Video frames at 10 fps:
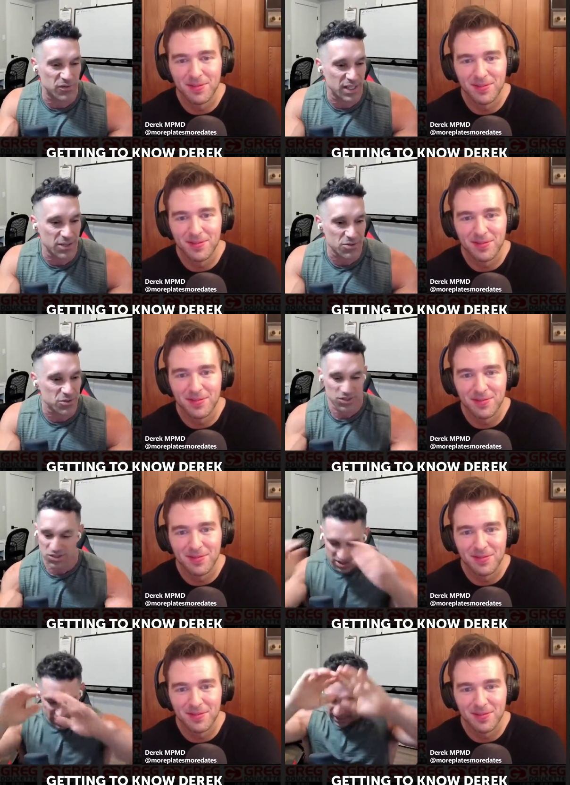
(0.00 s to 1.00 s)
Speaker 1: videos or
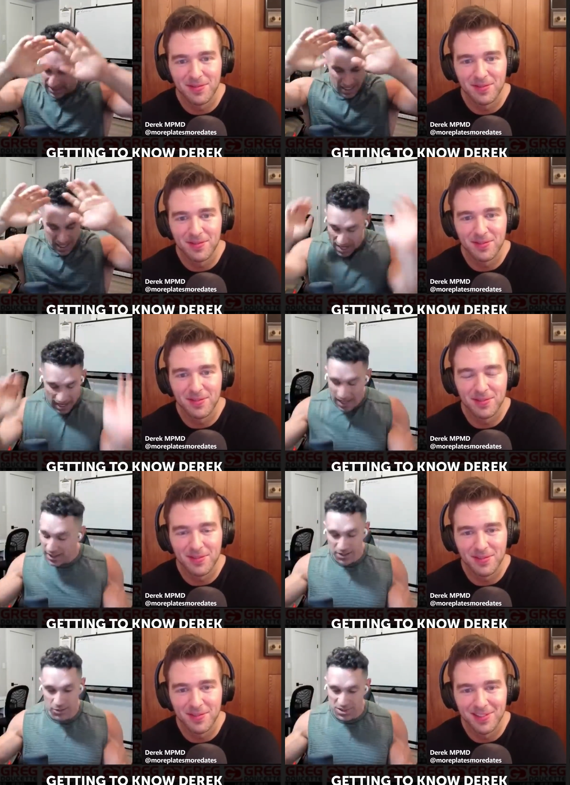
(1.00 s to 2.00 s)
you just like
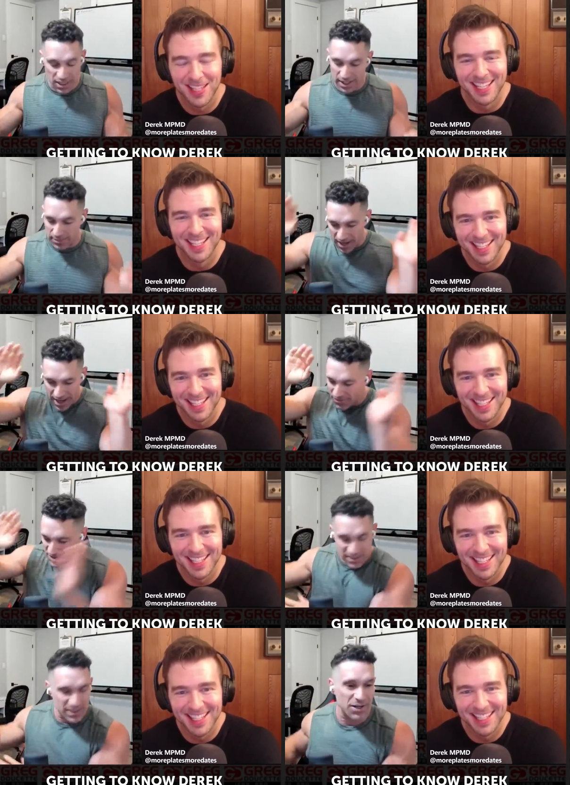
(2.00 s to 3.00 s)
i got no time i
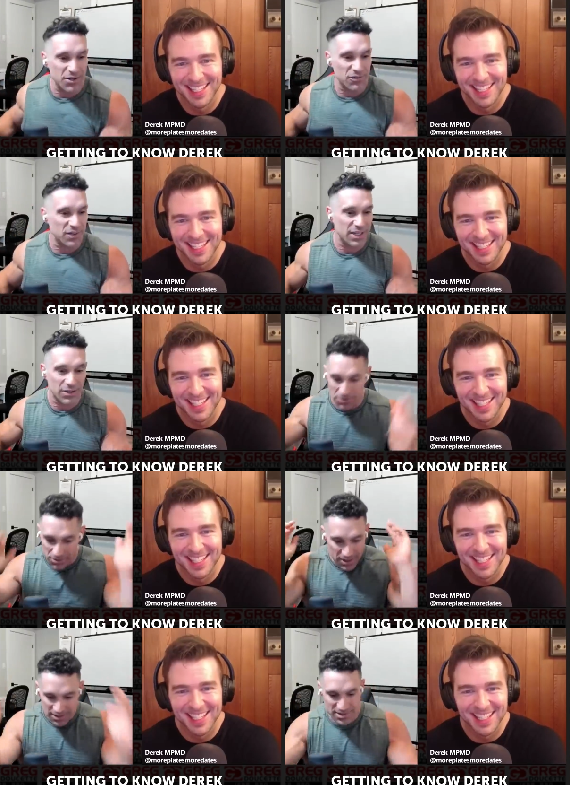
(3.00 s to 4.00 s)
haven't seen another
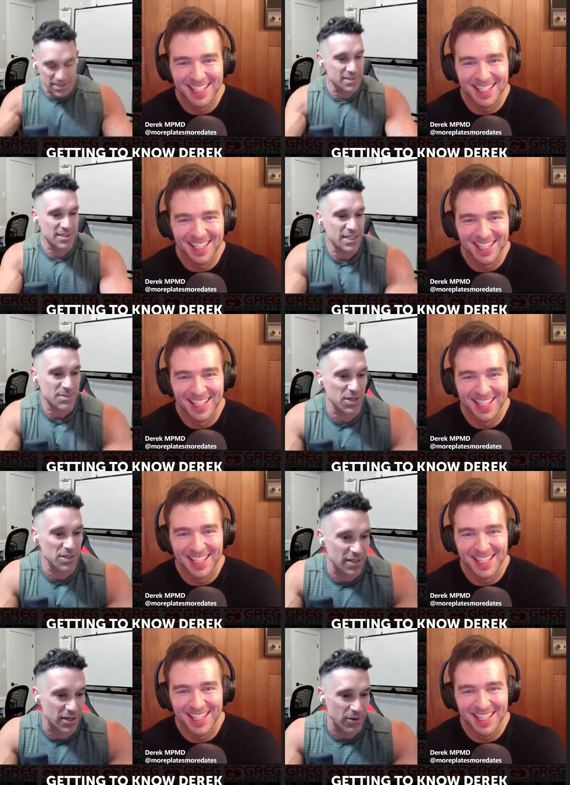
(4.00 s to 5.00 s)
video since six
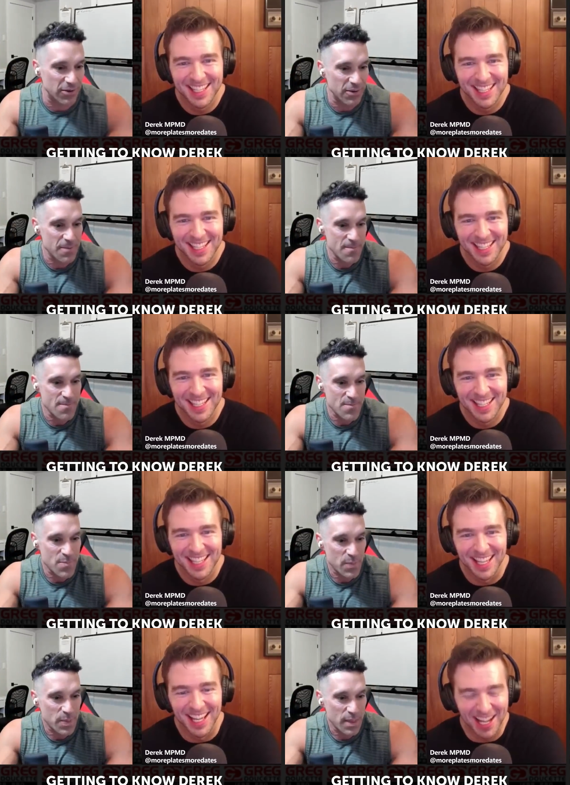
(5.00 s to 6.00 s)
months ago
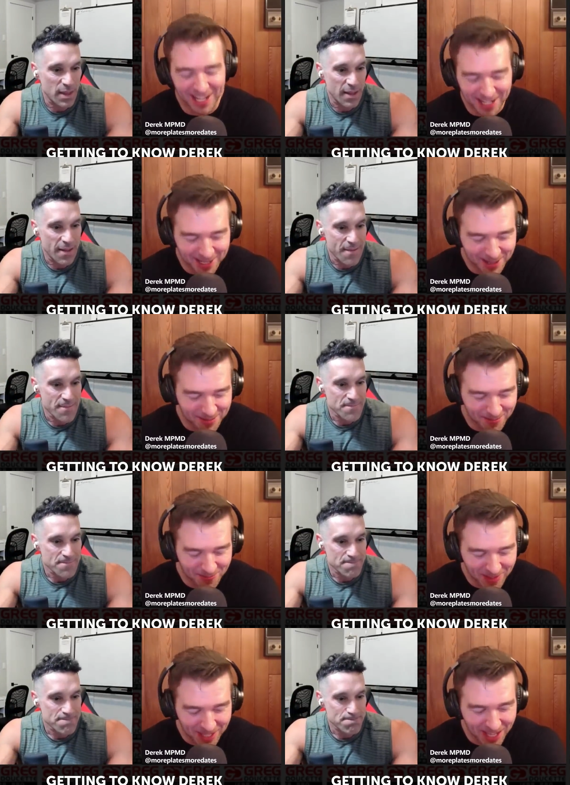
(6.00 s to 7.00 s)
Speaker 2: um
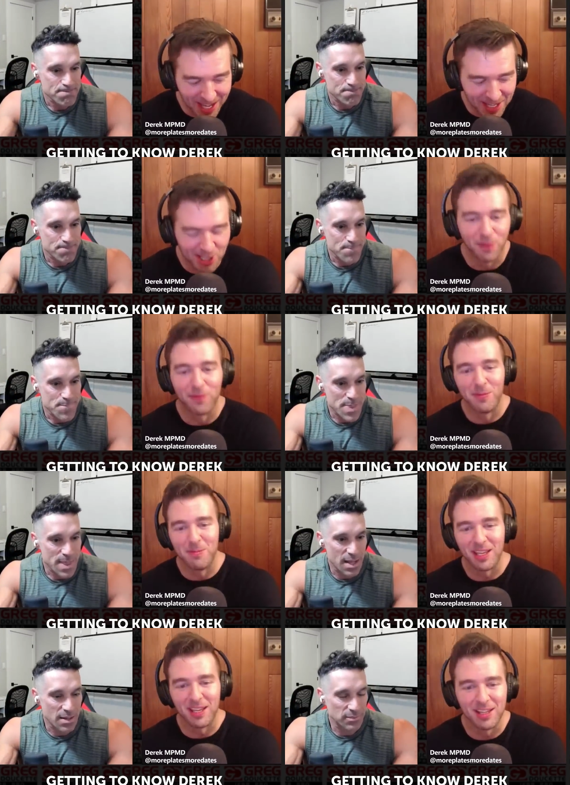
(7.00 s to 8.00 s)
yeah so for
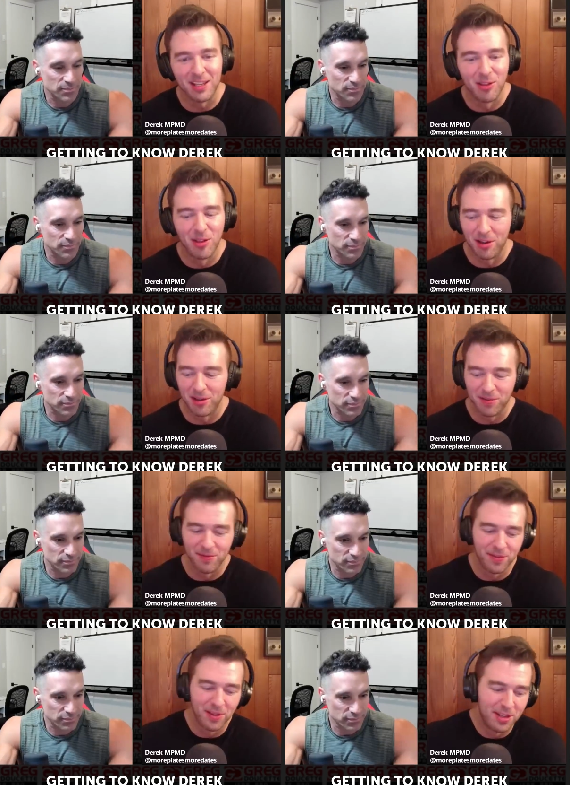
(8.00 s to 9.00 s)
me a lot
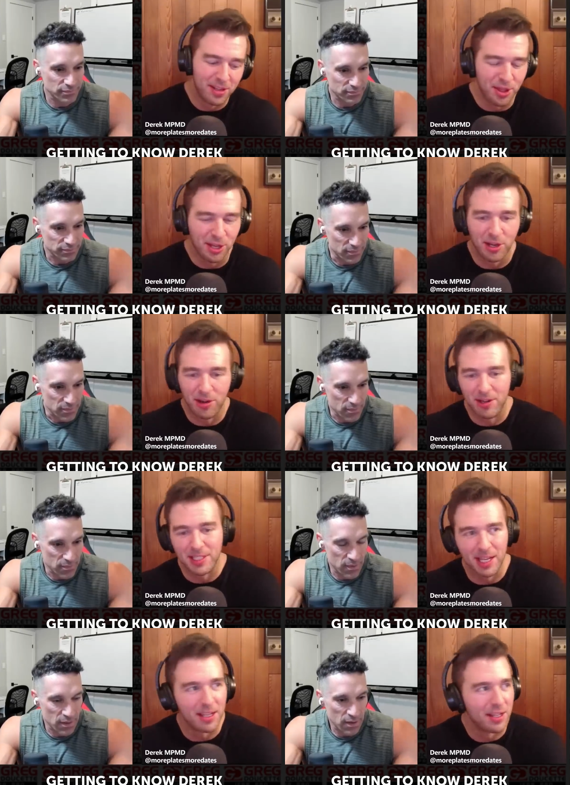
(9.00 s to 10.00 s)
of the
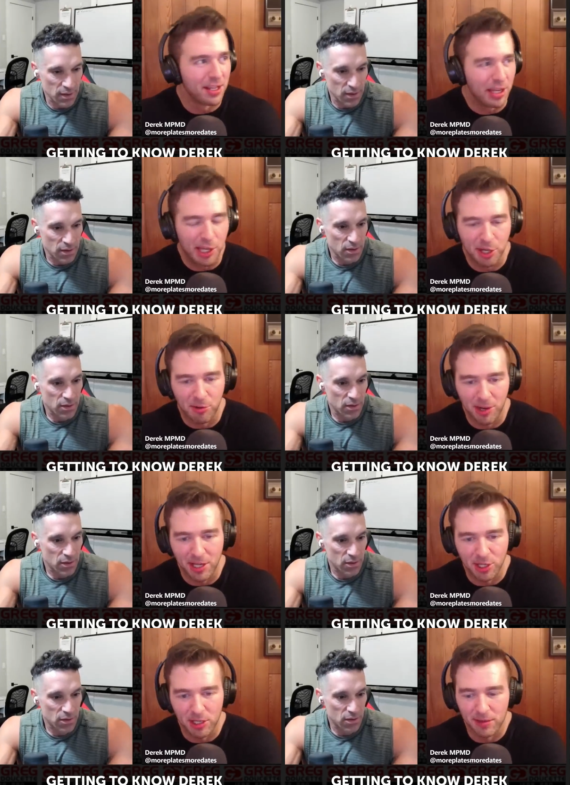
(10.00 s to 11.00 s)
content like
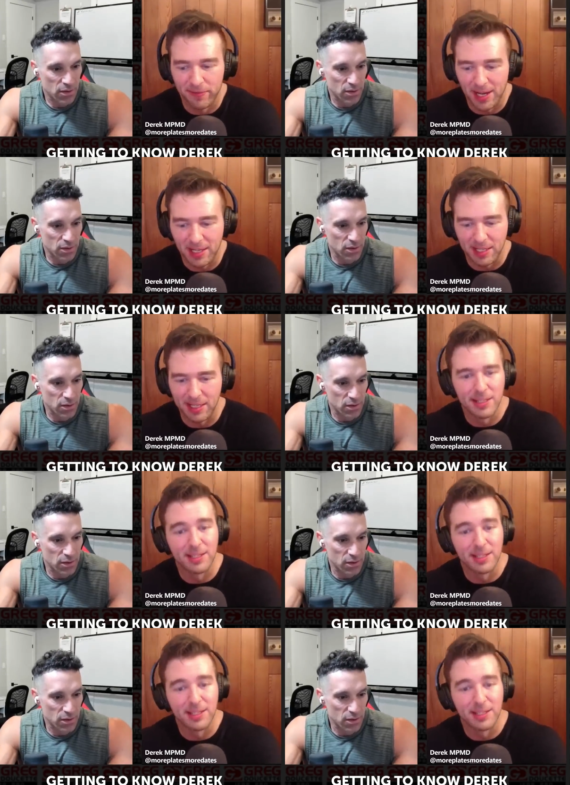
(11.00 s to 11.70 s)
curation of ideas